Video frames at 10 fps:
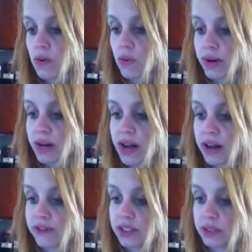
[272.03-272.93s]

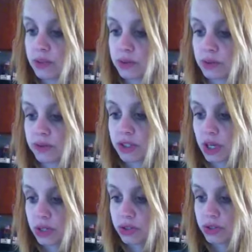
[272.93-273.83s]
1.5 teaspoons of
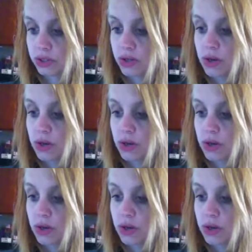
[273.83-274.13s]
salt,